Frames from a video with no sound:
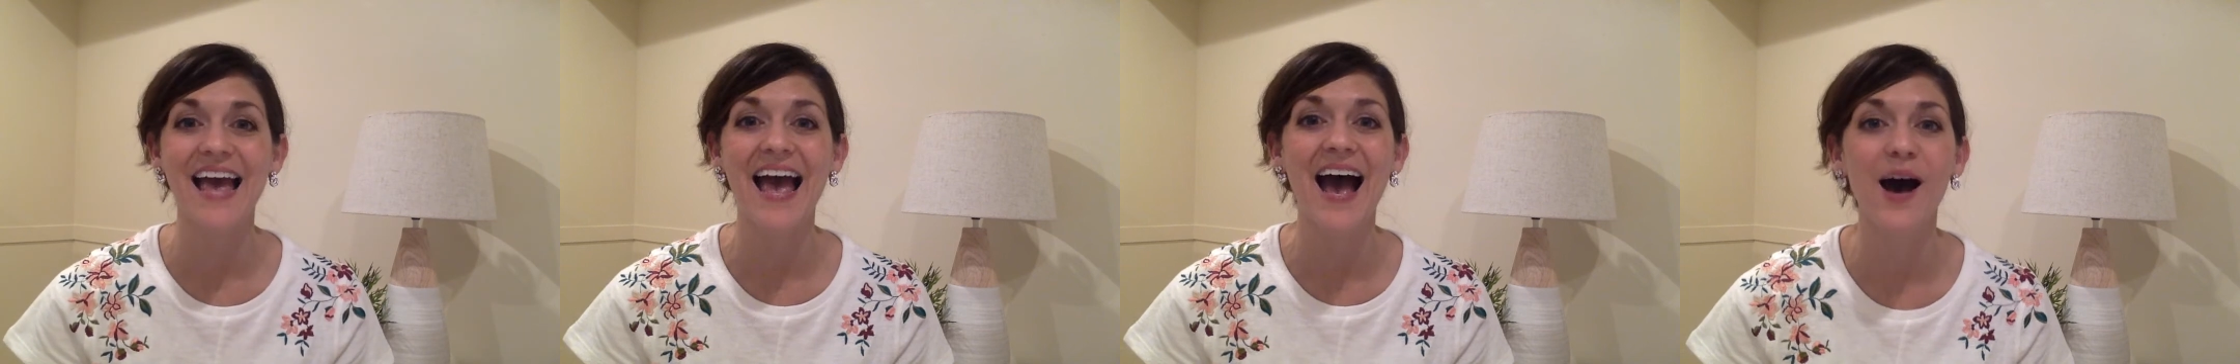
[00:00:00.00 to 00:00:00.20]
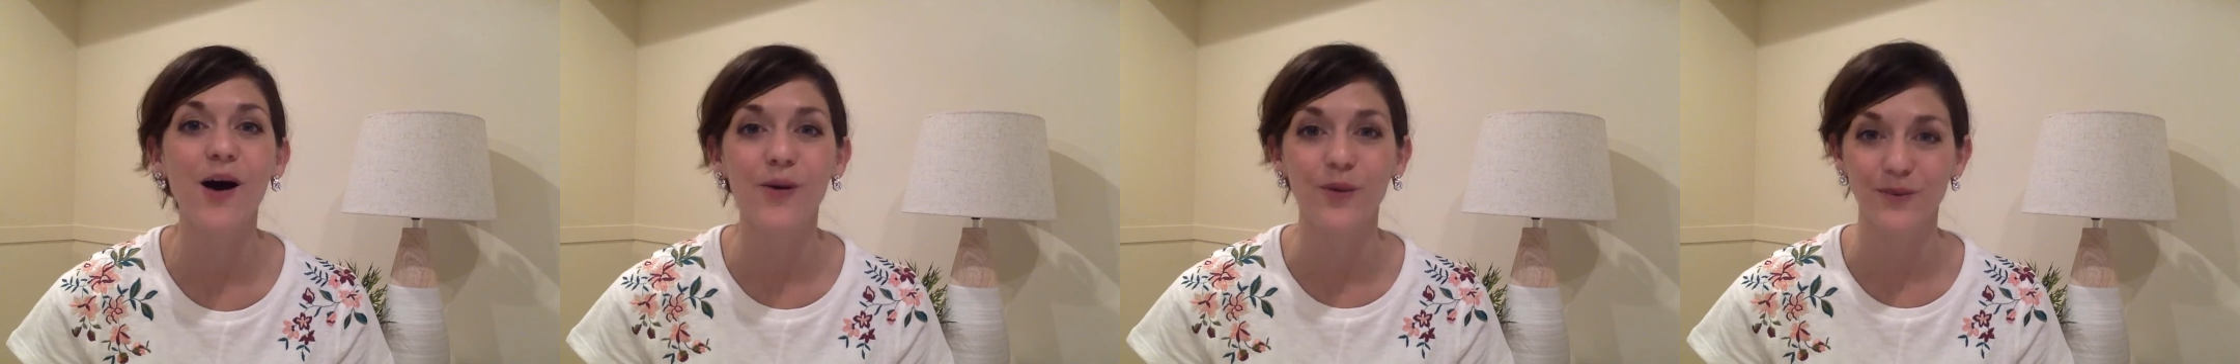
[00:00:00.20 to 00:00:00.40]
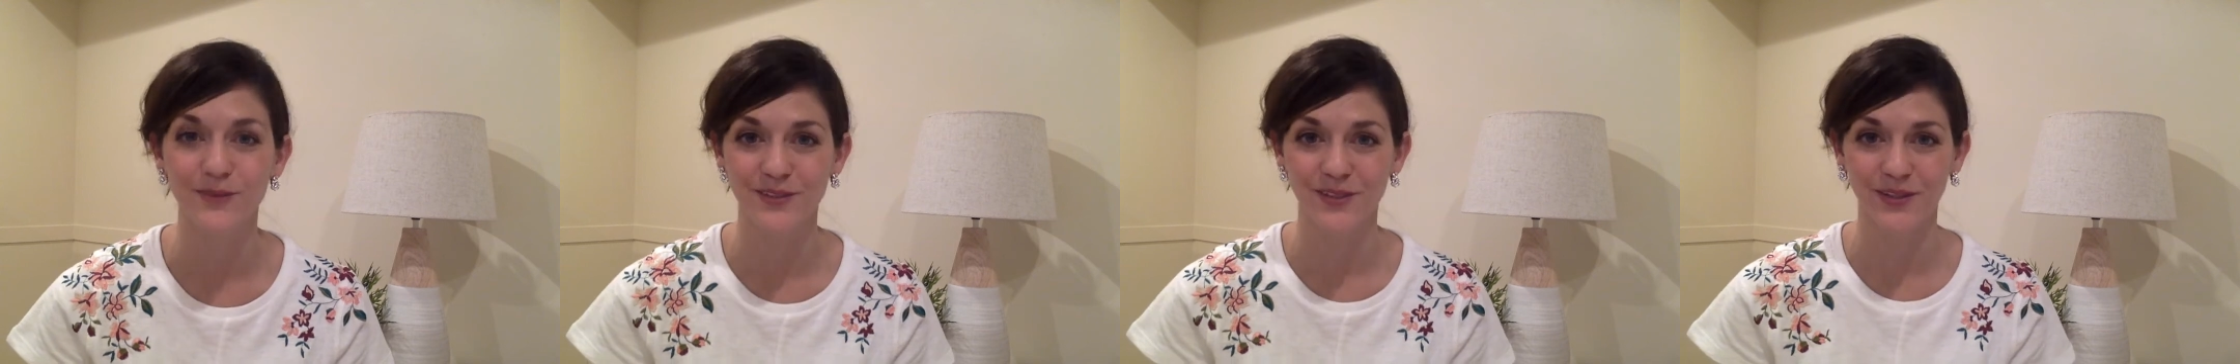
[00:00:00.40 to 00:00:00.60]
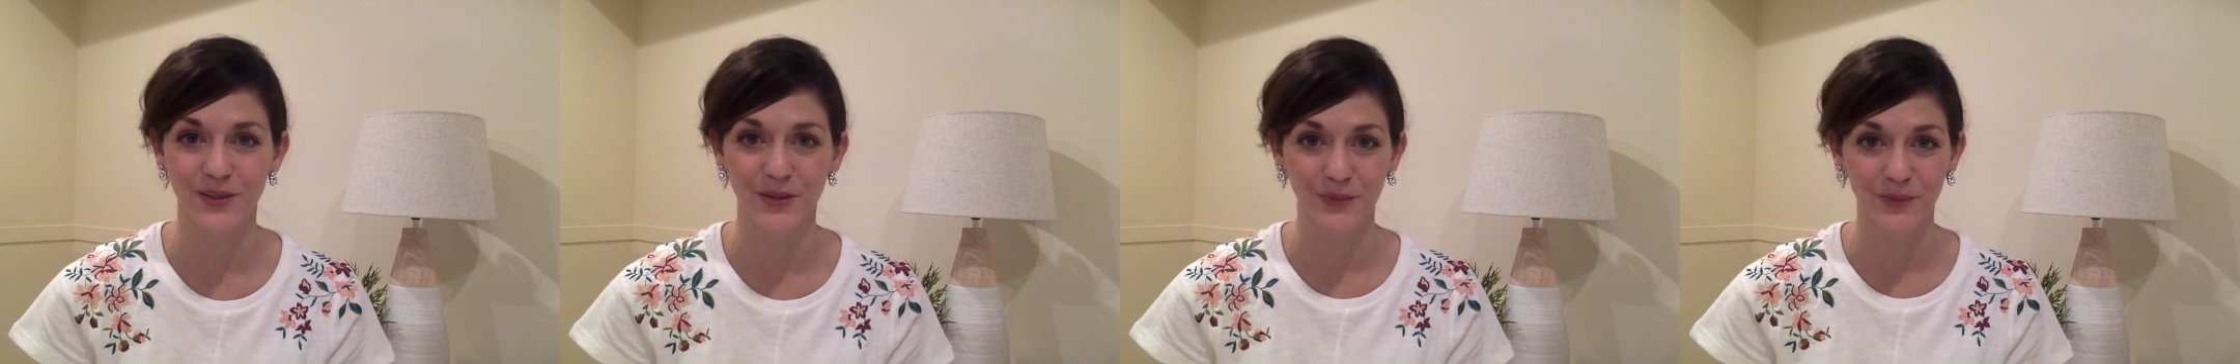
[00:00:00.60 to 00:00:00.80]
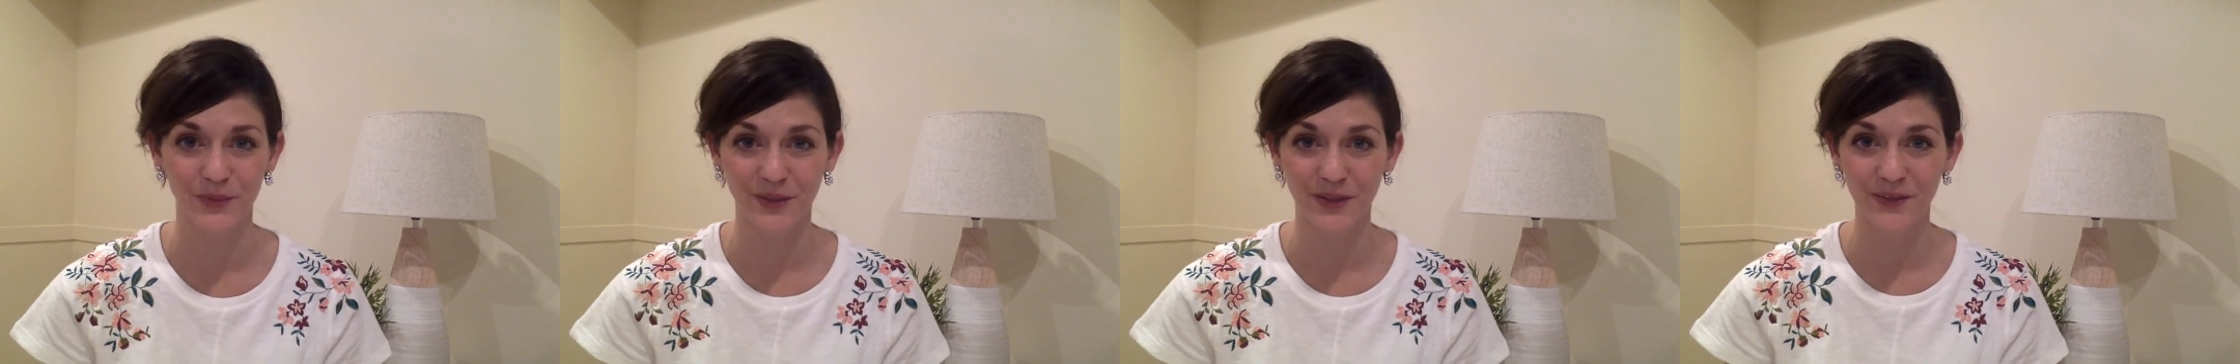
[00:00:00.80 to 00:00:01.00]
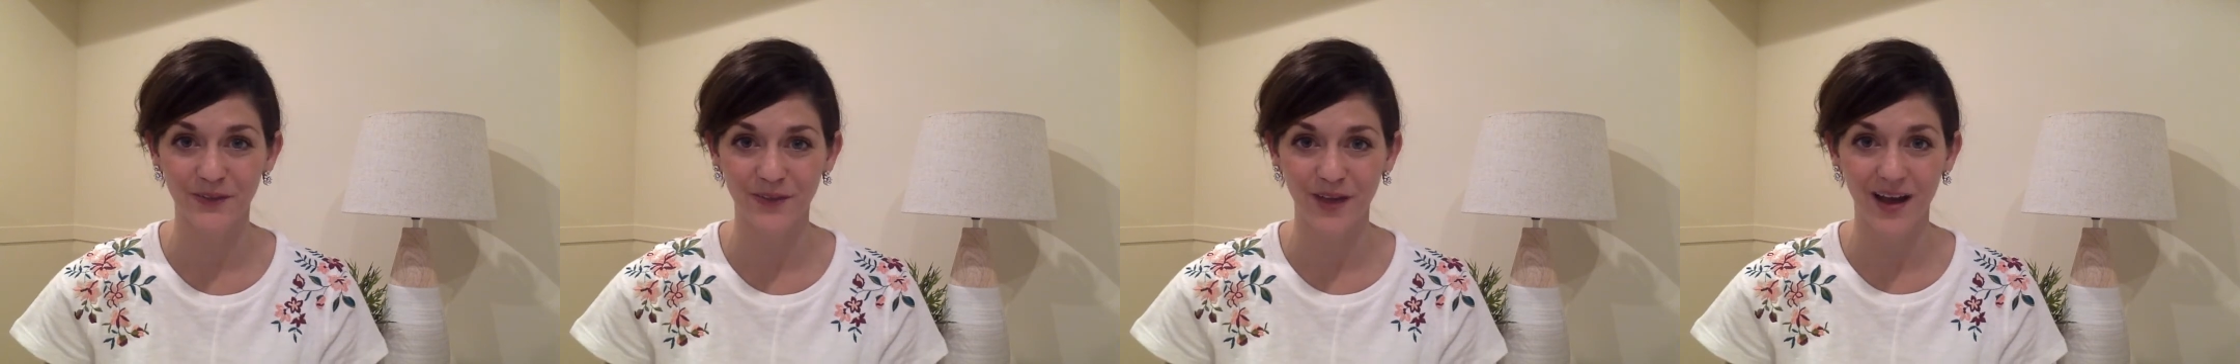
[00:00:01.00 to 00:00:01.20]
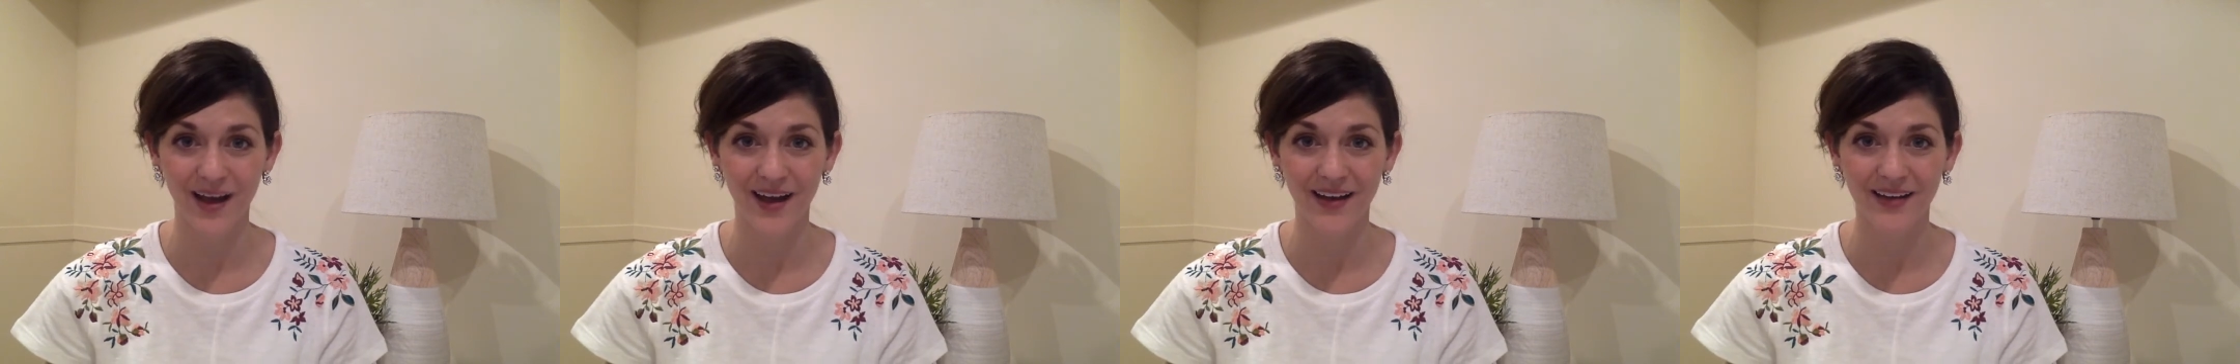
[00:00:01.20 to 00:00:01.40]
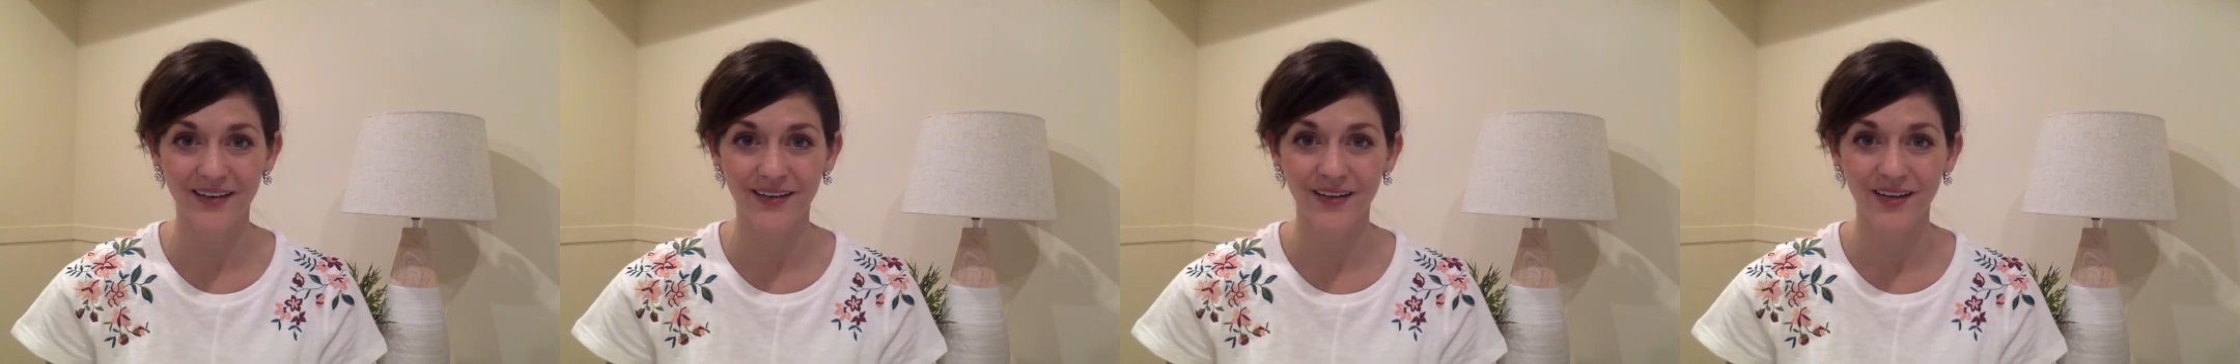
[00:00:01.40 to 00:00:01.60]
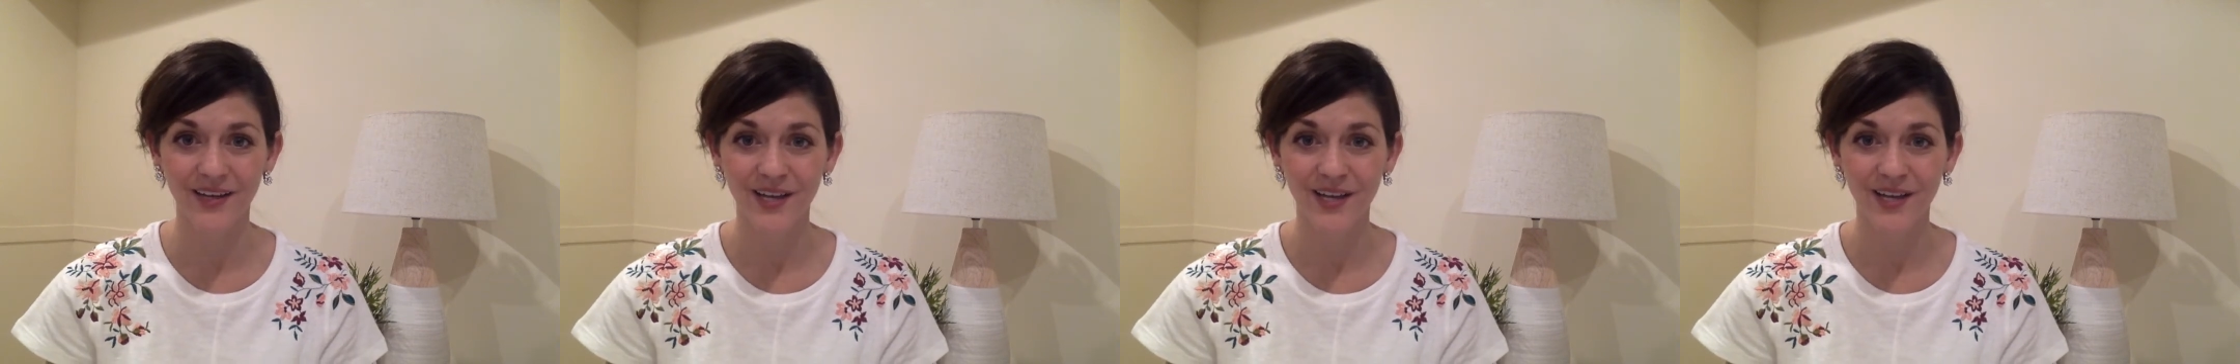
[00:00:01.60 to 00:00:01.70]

out to the glory of God.